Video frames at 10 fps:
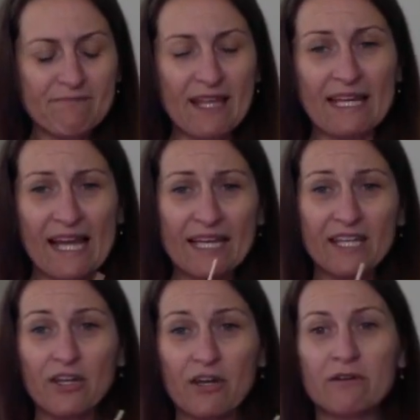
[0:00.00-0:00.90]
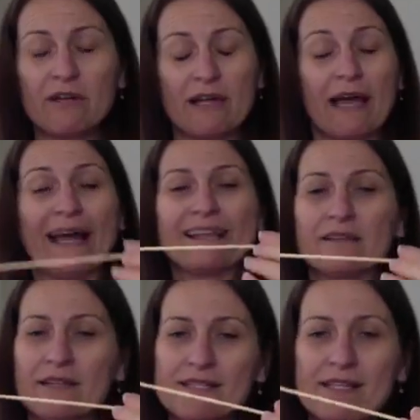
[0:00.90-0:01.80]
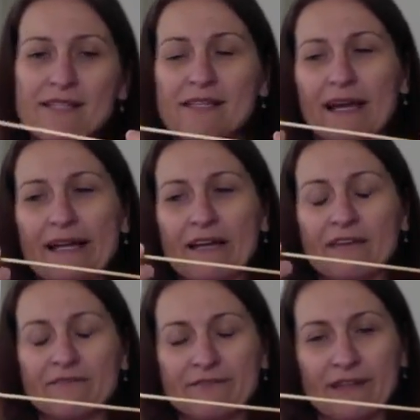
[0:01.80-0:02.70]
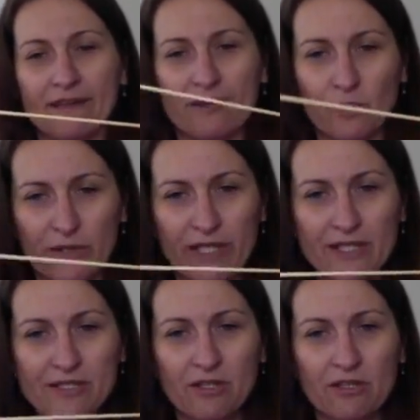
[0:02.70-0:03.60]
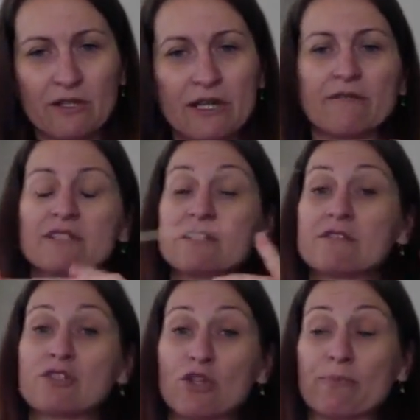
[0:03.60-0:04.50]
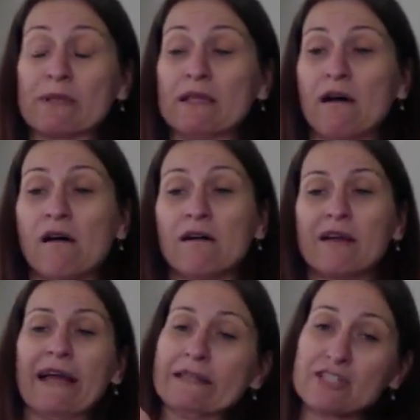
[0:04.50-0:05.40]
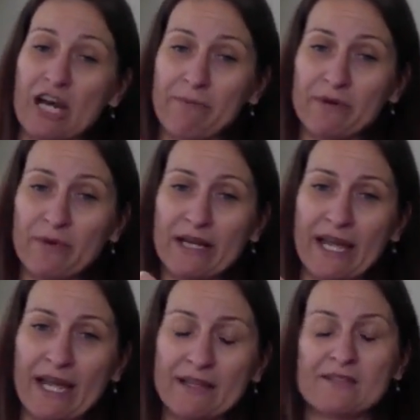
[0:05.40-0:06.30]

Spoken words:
like and this is kind of the cooking skewer, which is super long and sharp on one end.